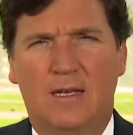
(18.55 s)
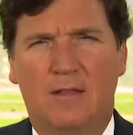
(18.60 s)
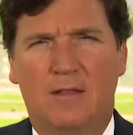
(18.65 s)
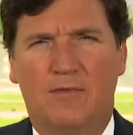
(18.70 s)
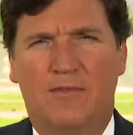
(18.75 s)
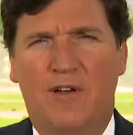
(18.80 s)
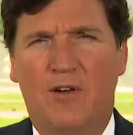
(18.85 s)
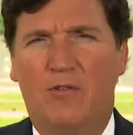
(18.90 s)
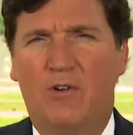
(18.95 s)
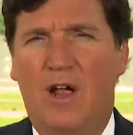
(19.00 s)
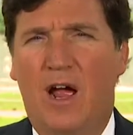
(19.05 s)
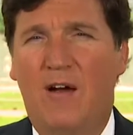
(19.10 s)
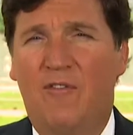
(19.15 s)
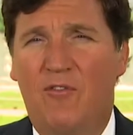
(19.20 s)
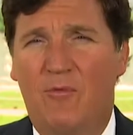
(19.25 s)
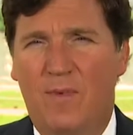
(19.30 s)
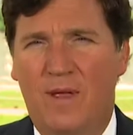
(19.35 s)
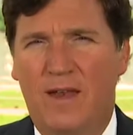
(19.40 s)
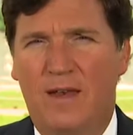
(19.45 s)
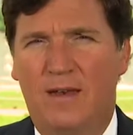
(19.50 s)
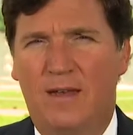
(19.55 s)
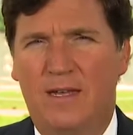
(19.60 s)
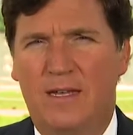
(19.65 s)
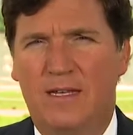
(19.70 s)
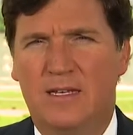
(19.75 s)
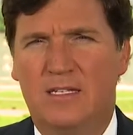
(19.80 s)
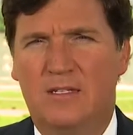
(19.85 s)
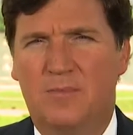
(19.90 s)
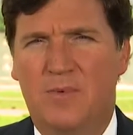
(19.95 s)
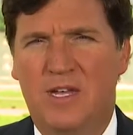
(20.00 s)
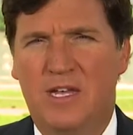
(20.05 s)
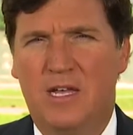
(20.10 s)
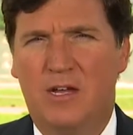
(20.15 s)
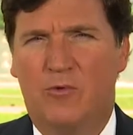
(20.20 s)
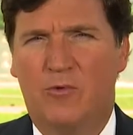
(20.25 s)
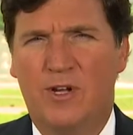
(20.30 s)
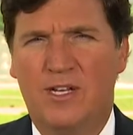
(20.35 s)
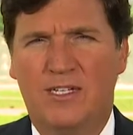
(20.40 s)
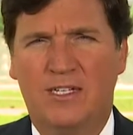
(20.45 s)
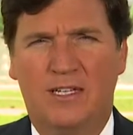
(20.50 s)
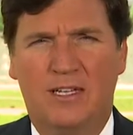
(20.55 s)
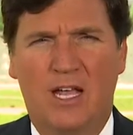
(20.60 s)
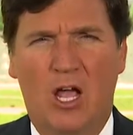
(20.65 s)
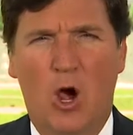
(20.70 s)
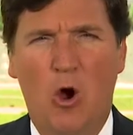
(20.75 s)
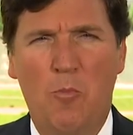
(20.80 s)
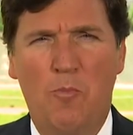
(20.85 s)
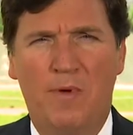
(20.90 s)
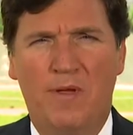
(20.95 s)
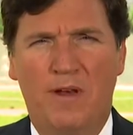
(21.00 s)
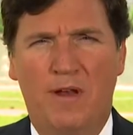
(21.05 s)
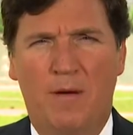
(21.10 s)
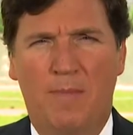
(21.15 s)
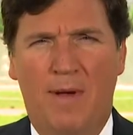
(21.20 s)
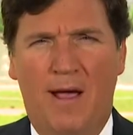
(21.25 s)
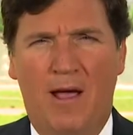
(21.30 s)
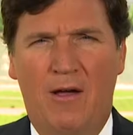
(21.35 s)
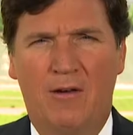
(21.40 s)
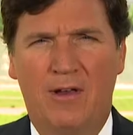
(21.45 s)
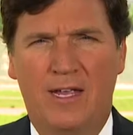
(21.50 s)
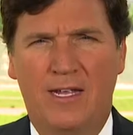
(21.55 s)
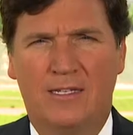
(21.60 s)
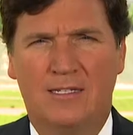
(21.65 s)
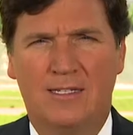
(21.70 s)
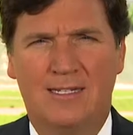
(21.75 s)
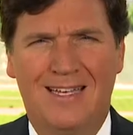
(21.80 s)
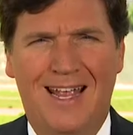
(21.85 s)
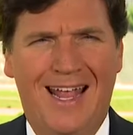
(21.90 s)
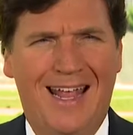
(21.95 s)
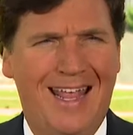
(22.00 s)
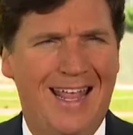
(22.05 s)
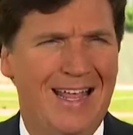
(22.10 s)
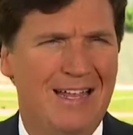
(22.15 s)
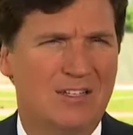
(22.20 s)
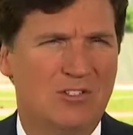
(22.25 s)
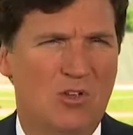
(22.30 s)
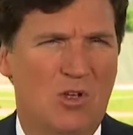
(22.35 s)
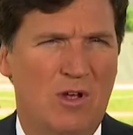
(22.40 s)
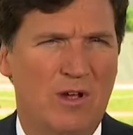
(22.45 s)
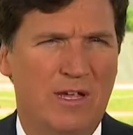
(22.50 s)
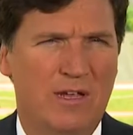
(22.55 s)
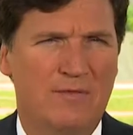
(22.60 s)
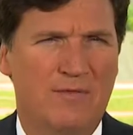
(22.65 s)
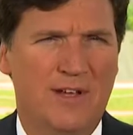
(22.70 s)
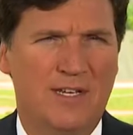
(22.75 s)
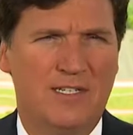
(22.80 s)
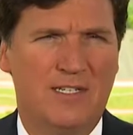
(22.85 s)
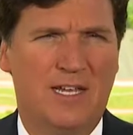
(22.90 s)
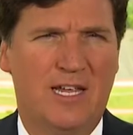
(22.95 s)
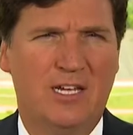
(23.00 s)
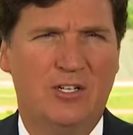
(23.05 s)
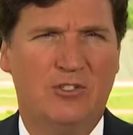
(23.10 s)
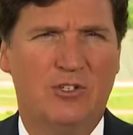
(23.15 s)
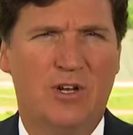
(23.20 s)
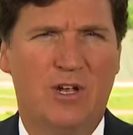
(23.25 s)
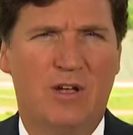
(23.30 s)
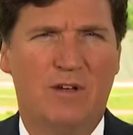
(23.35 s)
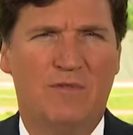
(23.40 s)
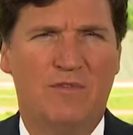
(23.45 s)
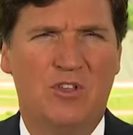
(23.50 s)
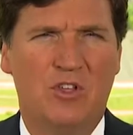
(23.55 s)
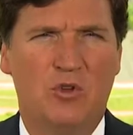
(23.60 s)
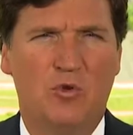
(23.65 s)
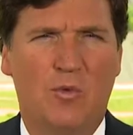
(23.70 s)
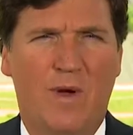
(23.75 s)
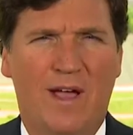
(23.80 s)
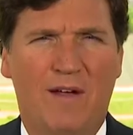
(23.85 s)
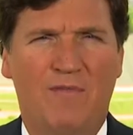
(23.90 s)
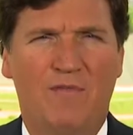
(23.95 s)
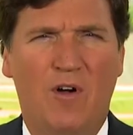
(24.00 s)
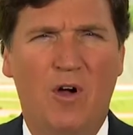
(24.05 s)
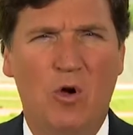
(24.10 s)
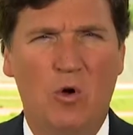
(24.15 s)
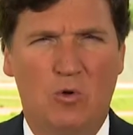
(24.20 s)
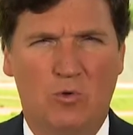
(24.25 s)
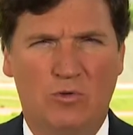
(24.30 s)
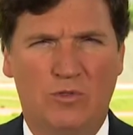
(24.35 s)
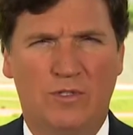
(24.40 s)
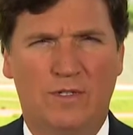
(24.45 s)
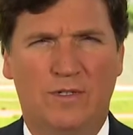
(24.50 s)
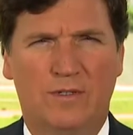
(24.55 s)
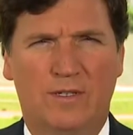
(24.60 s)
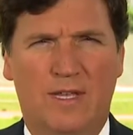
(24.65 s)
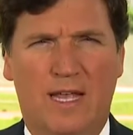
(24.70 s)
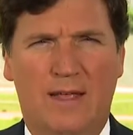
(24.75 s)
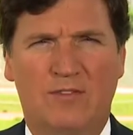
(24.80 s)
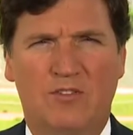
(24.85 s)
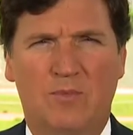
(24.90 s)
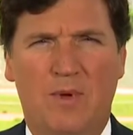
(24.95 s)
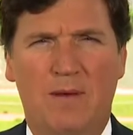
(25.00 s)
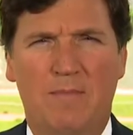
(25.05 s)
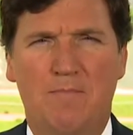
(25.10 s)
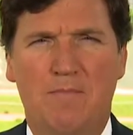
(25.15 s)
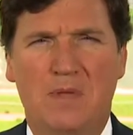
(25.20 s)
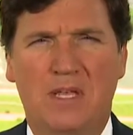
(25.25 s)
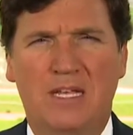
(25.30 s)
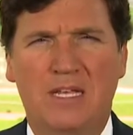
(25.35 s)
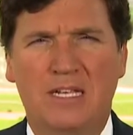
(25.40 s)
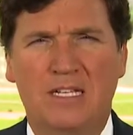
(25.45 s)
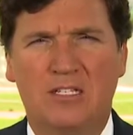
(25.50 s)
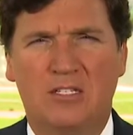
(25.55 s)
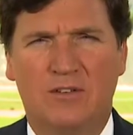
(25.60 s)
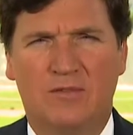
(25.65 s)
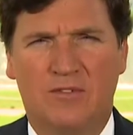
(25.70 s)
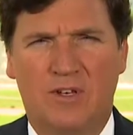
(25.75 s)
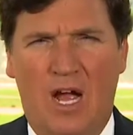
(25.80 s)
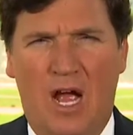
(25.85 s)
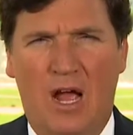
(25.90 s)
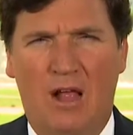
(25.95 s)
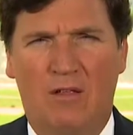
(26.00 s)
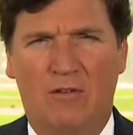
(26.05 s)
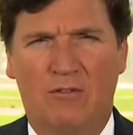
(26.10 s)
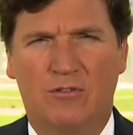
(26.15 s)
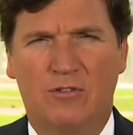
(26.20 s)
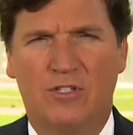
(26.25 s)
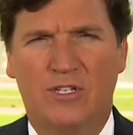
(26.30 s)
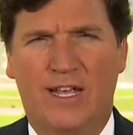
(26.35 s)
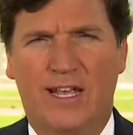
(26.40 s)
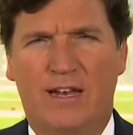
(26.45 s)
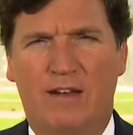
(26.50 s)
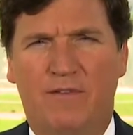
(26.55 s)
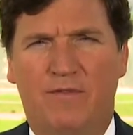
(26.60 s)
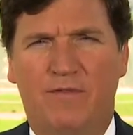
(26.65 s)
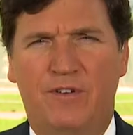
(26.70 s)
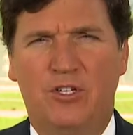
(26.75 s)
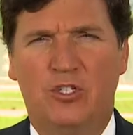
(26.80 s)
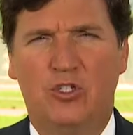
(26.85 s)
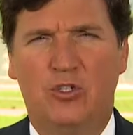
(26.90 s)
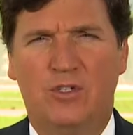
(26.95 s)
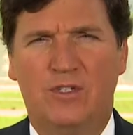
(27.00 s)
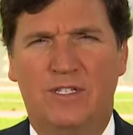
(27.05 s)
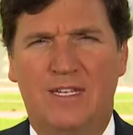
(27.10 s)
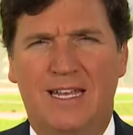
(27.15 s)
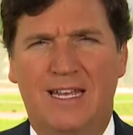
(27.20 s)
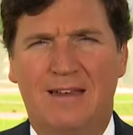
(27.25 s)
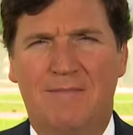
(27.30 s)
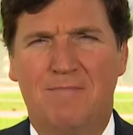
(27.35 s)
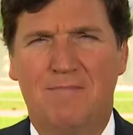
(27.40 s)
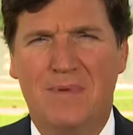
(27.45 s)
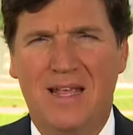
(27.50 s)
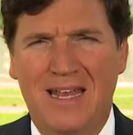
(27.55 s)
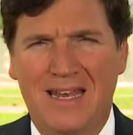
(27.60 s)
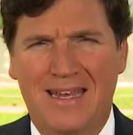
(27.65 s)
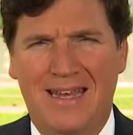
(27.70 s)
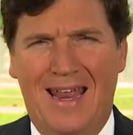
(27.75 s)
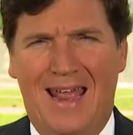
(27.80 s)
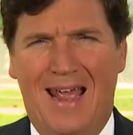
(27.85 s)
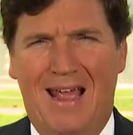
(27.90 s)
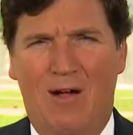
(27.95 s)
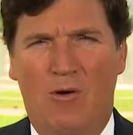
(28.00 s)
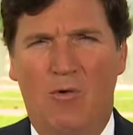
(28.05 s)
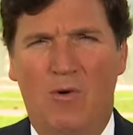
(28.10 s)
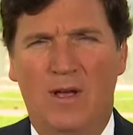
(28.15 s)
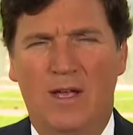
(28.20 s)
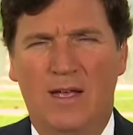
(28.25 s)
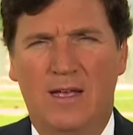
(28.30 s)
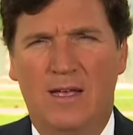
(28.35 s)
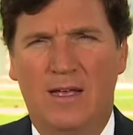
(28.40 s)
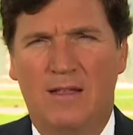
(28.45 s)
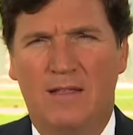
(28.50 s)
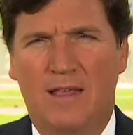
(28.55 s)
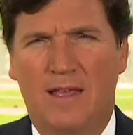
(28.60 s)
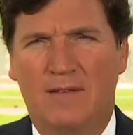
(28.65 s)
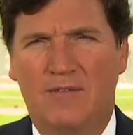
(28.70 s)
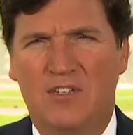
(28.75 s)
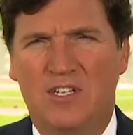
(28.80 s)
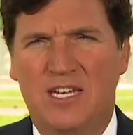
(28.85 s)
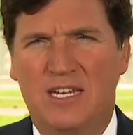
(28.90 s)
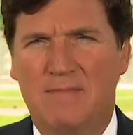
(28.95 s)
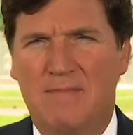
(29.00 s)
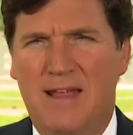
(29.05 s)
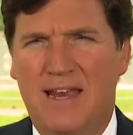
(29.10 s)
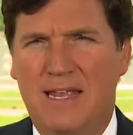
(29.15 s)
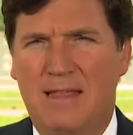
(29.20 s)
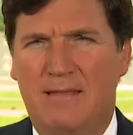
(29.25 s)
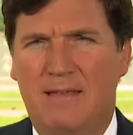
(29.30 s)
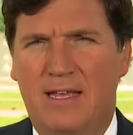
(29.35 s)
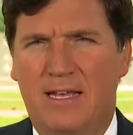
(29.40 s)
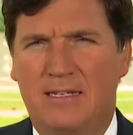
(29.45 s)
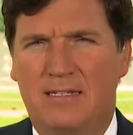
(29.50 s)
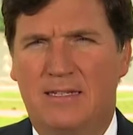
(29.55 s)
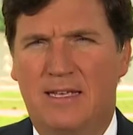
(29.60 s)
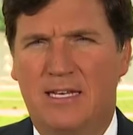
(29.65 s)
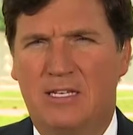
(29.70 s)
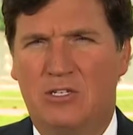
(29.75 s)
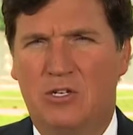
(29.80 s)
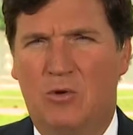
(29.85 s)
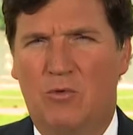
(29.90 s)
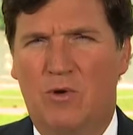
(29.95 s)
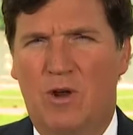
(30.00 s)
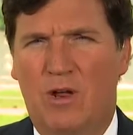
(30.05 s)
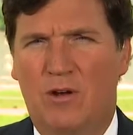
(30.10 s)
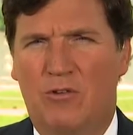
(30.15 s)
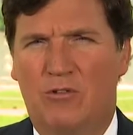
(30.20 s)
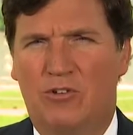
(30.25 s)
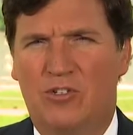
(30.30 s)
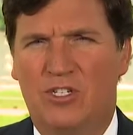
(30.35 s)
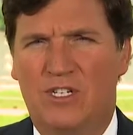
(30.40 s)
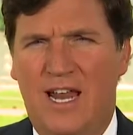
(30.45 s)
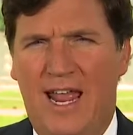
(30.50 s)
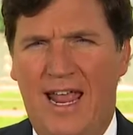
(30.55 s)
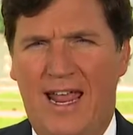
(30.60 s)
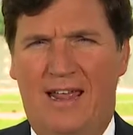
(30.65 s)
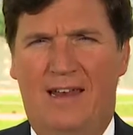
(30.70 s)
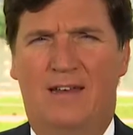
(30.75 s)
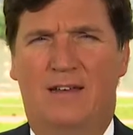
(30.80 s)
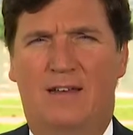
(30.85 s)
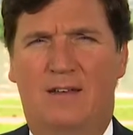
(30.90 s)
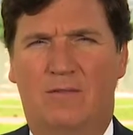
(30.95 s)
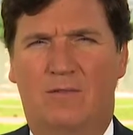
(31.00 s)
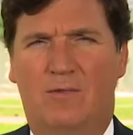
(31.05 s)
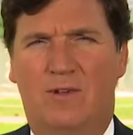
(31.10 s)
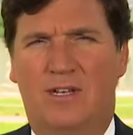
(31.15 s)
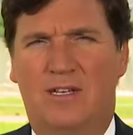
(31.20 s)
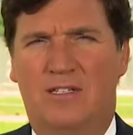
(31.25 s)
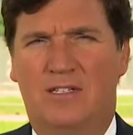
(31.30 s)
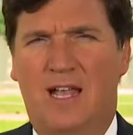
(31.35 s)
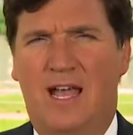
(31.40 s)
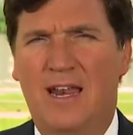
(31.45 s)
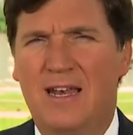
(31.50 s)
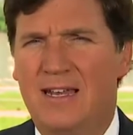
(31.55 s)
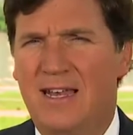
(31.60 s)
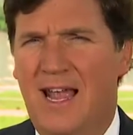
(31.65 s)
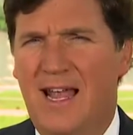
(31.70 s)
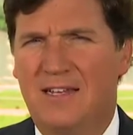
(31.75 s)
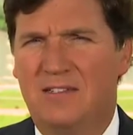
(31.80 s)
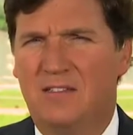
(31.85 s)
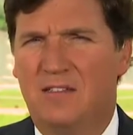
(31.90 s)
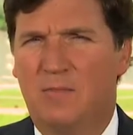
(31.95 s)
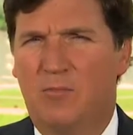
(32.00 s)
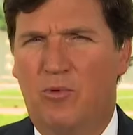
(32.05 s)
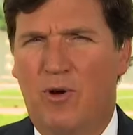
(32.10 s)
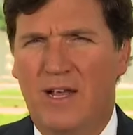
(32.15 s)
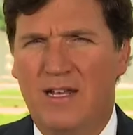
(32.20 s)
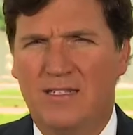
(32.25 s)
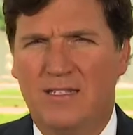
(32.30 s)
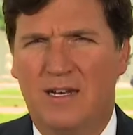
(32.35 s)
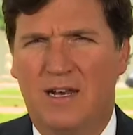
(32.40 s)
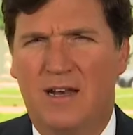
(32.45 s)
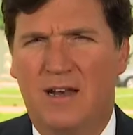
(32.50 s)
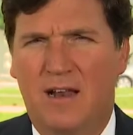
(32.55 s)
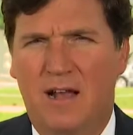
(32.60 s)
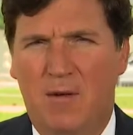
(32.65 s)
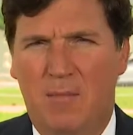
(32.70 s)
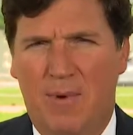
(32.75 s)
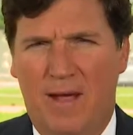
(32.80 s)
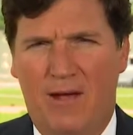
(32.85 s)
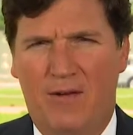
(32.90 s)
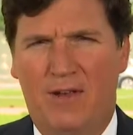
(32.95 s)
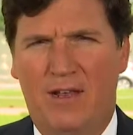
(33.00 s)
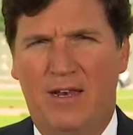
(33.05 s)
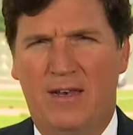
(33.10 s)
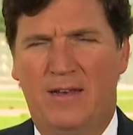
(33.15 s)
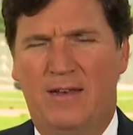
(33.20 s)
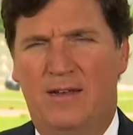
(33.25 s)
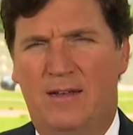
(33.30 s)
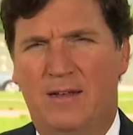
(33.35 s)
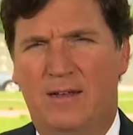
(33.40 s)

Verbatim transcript: The federal government is being increasingly open about its decades-long investigation of UFOs. They have spent millions of dollars, and officials admit now they've seen many things they don't understand. We decided to ask the president about it.